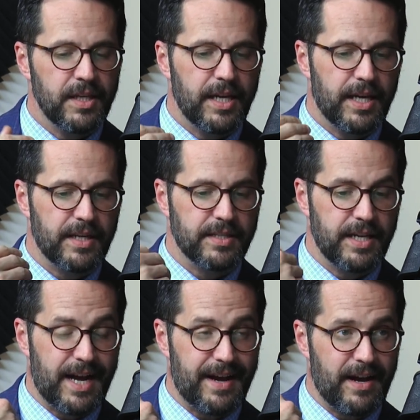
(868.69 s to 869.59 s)
and I can say,
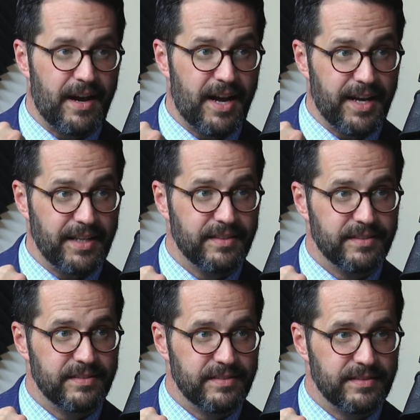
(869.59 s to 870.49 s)
I
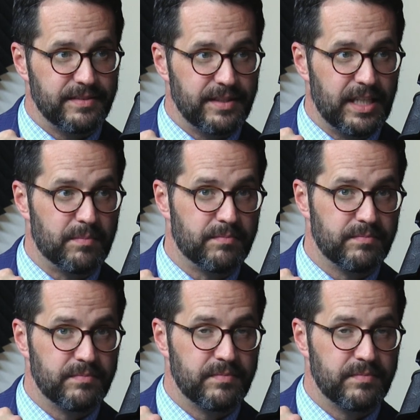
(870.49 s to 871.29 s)
am